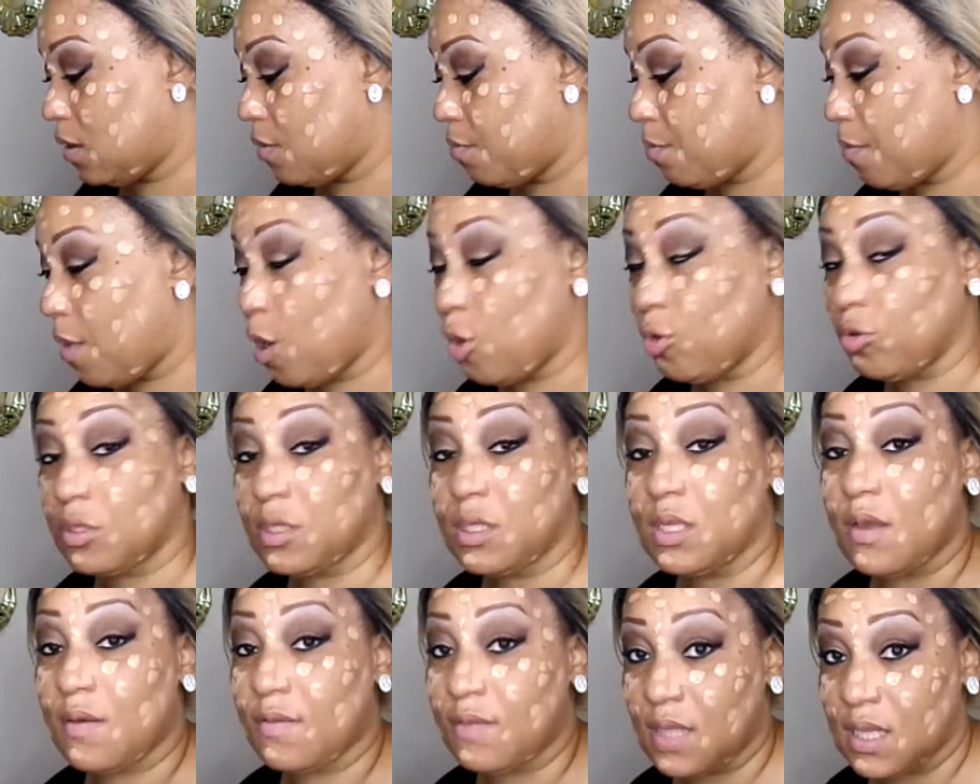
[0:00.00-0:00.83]

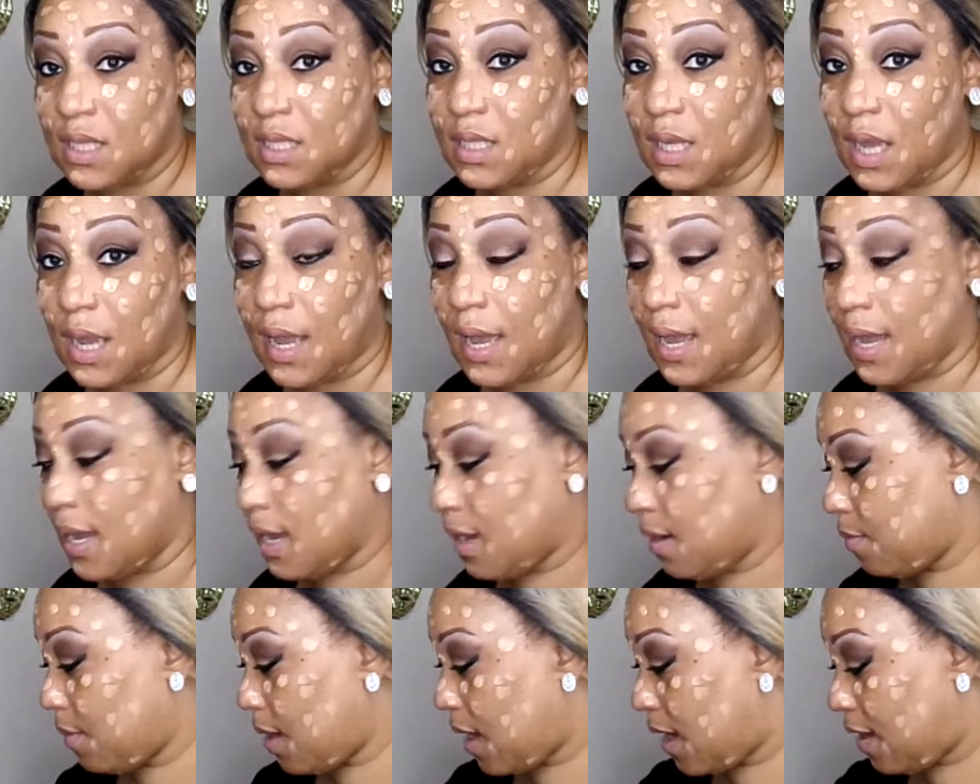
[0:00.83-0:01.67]
most of the
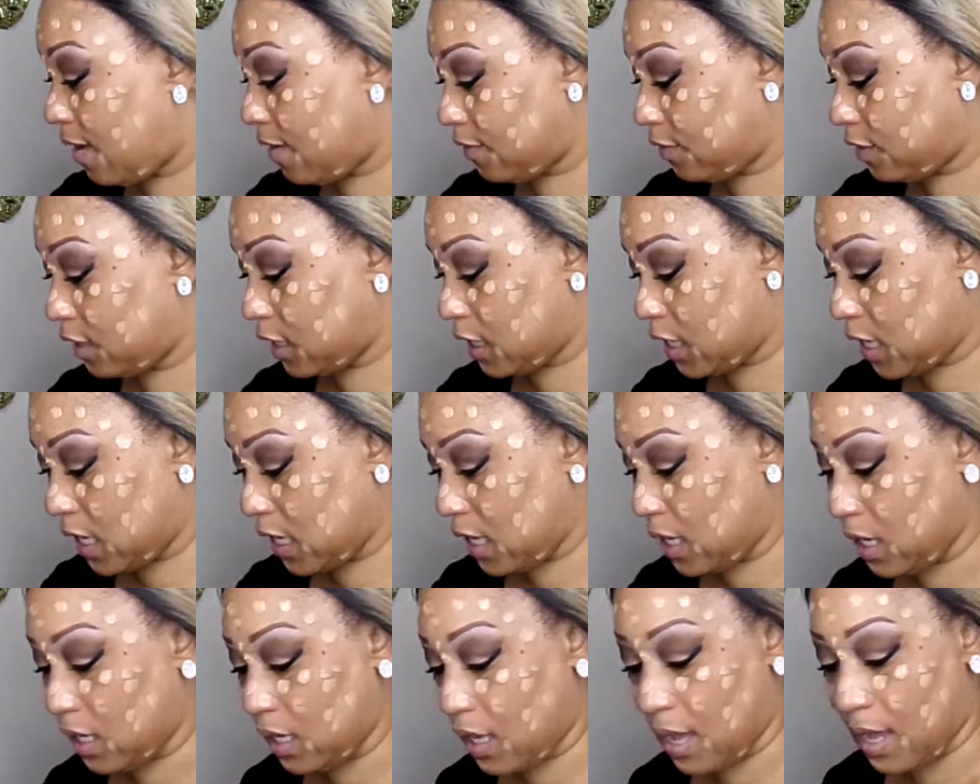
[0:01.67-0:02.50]
time I have to
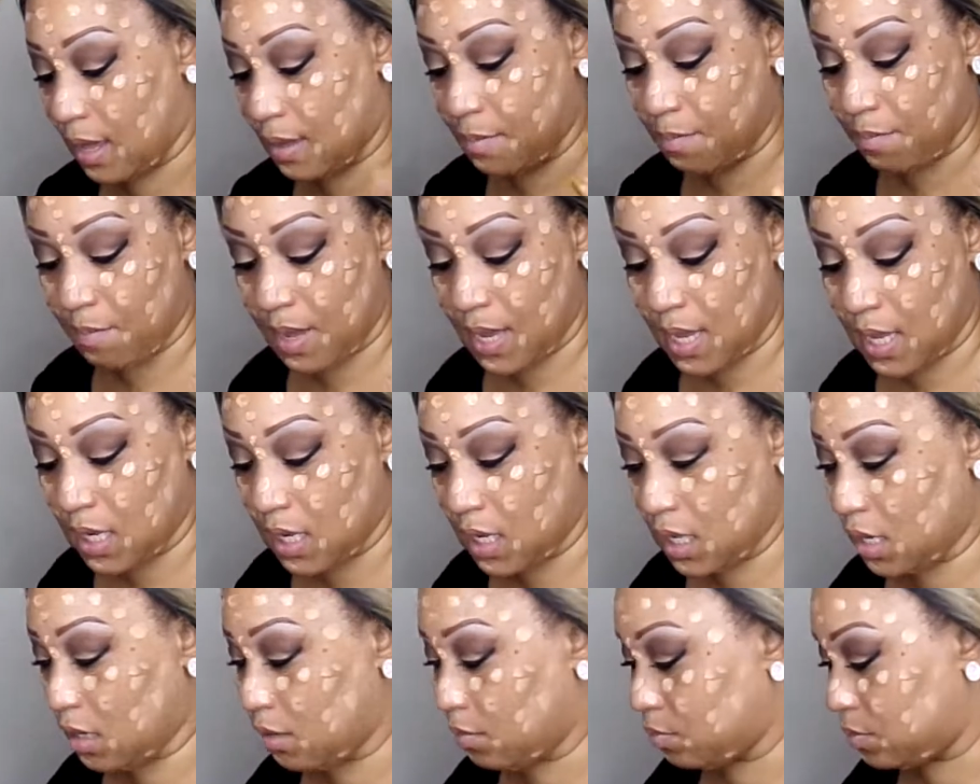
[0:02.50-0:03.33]
get a
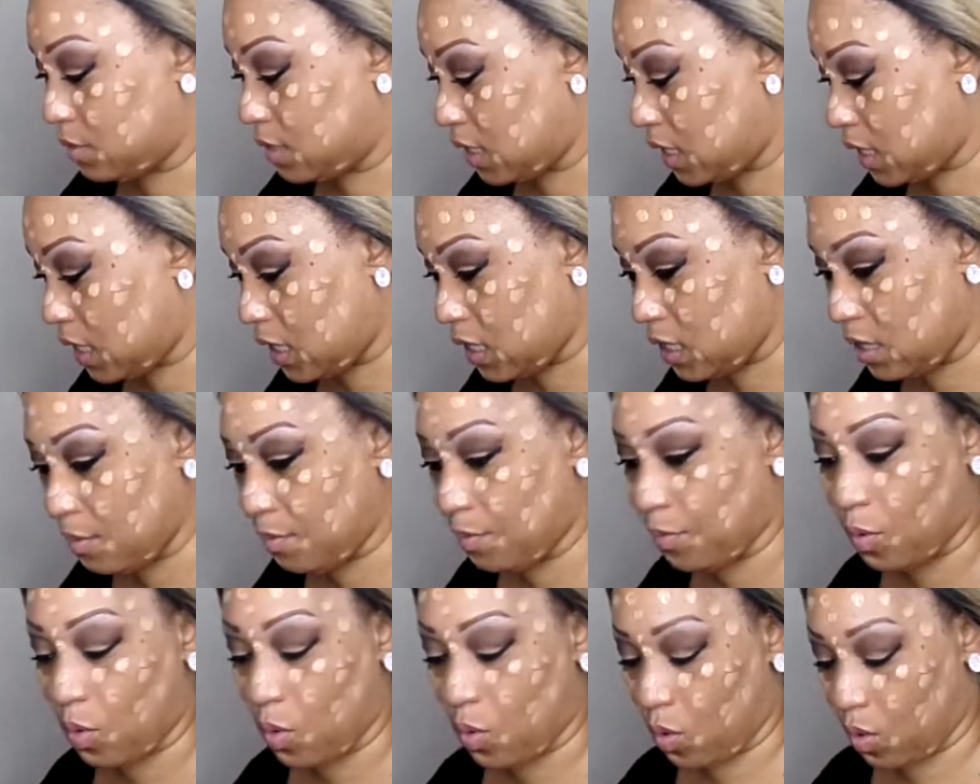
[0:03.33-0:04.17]
medium
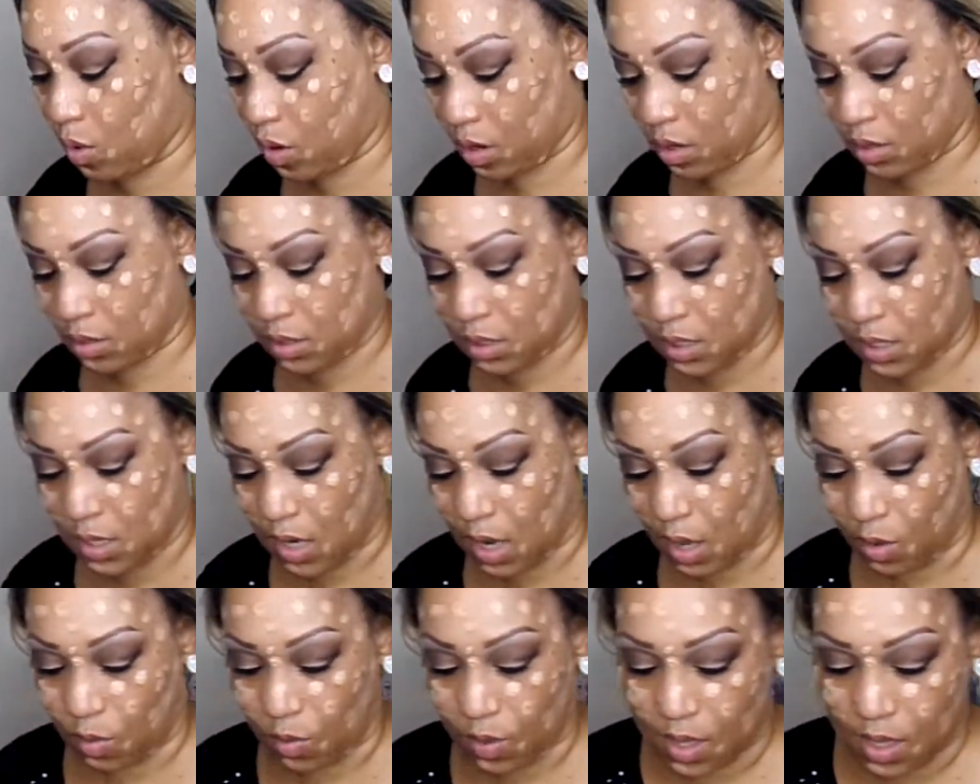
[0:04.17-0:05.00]
deep, or
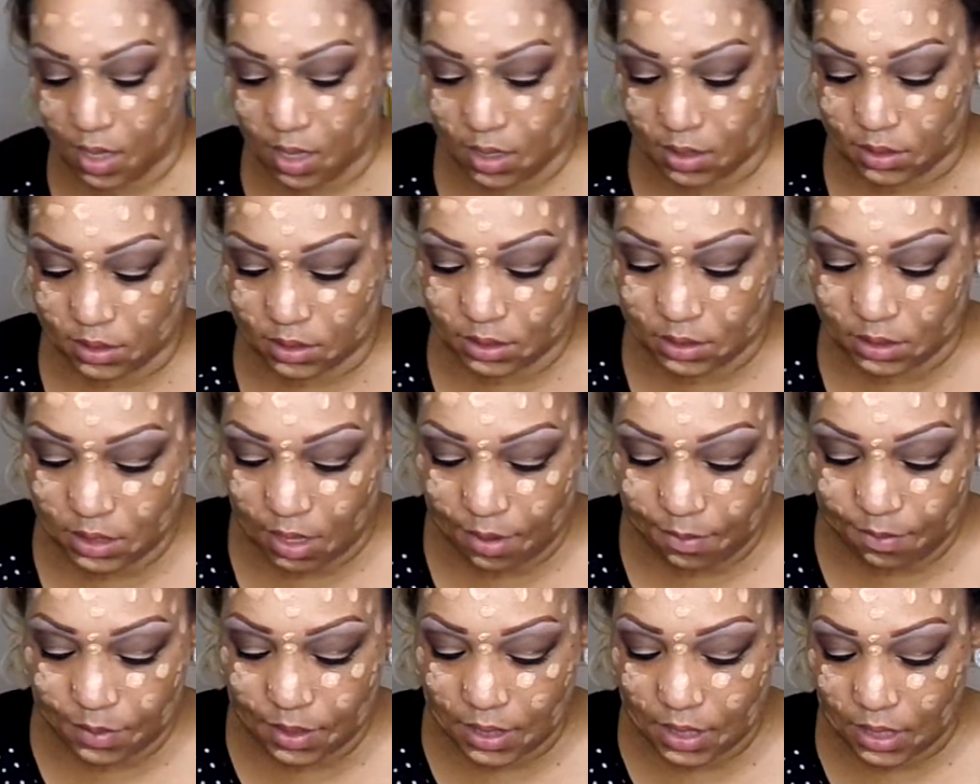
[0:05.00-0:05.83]

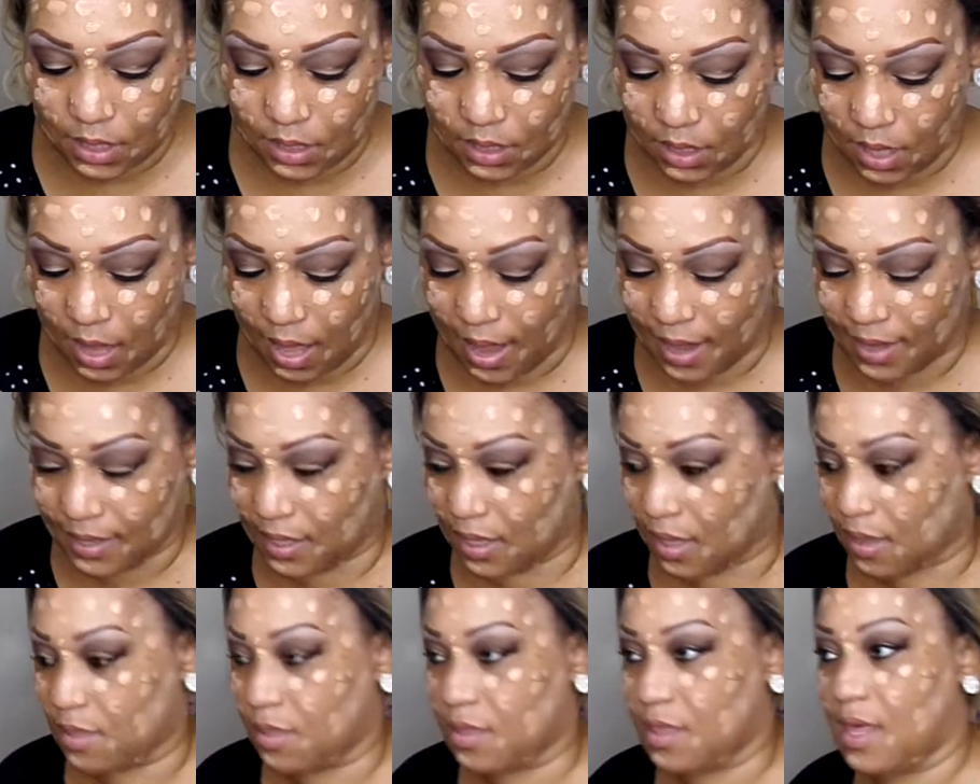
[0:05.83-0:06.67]
something like
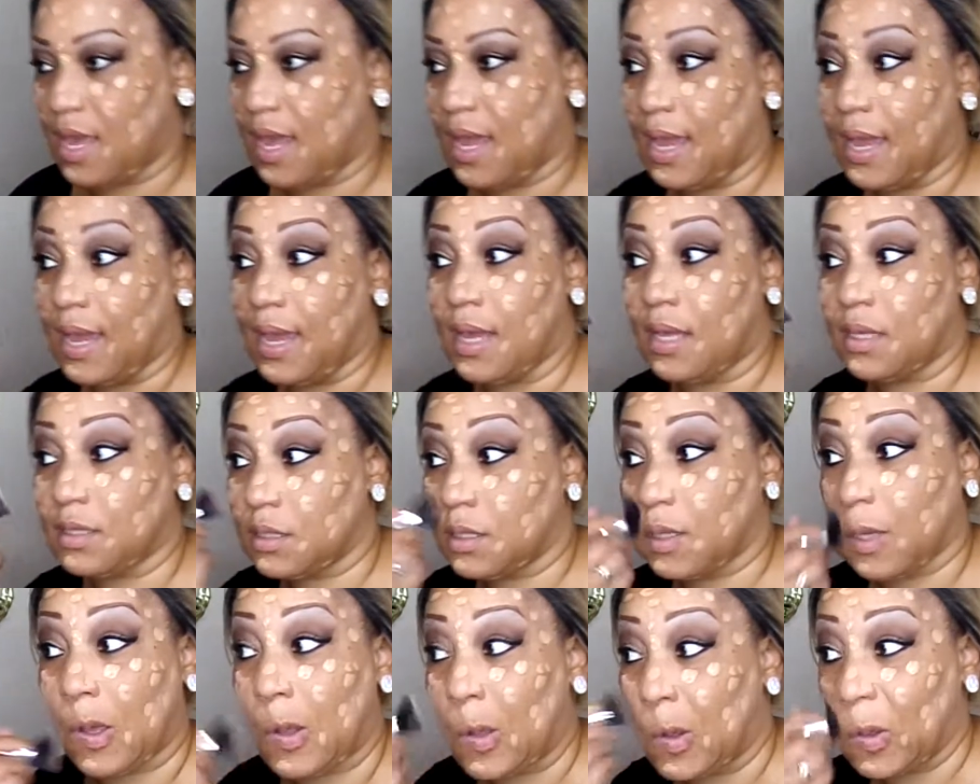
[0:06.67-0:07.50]
that
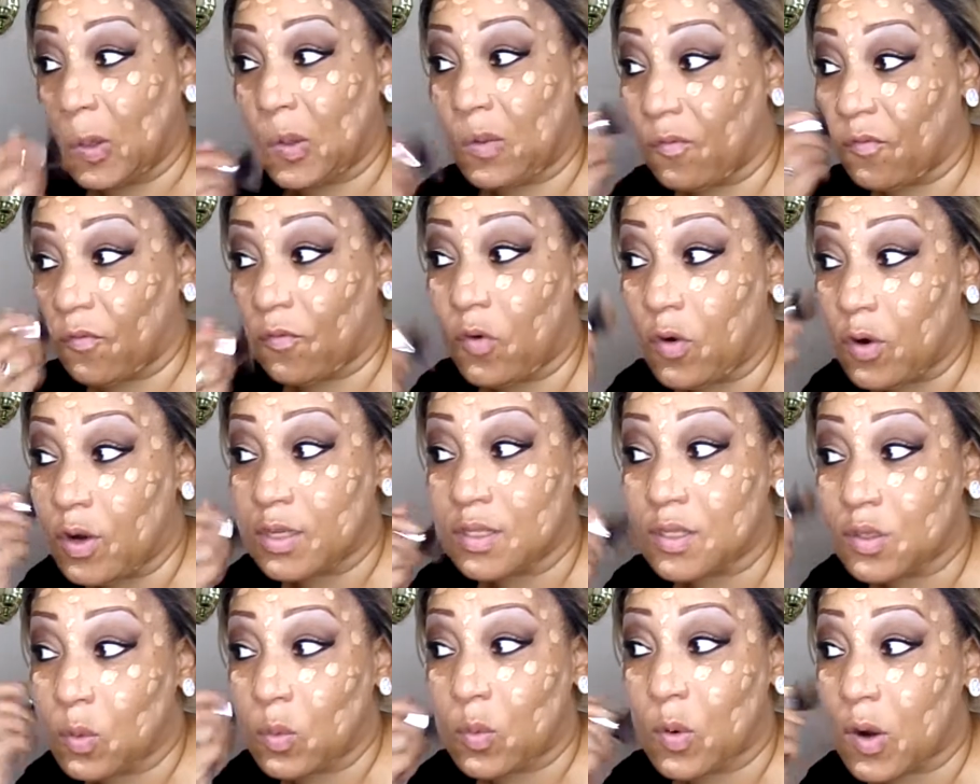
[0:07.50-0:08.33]
for
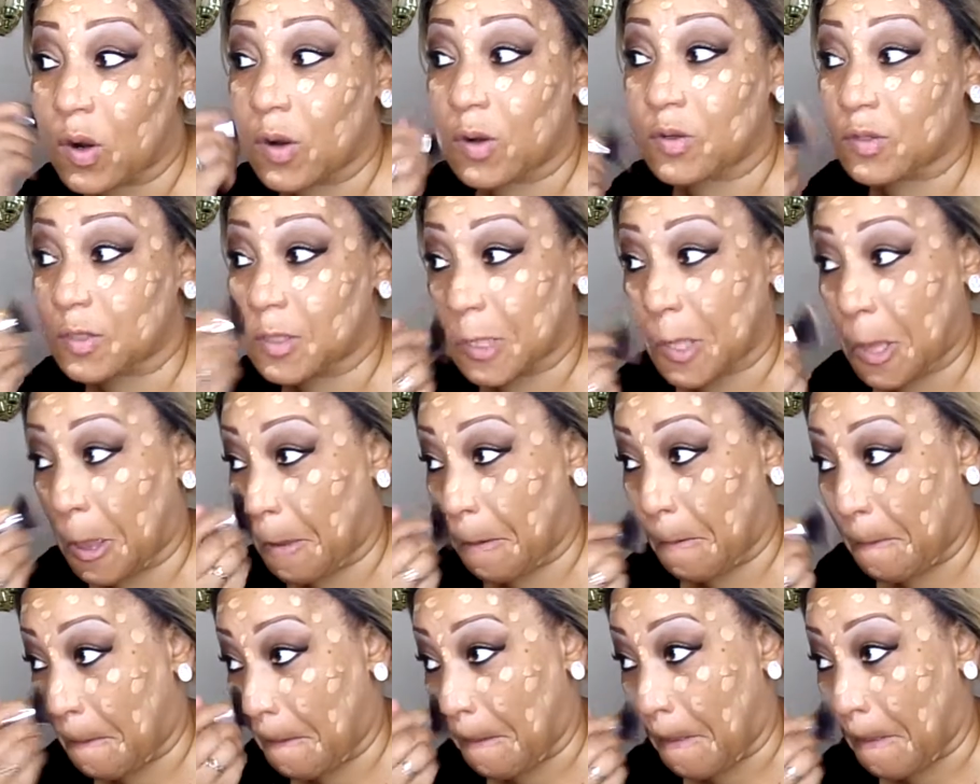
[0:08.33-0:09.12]
it to work. So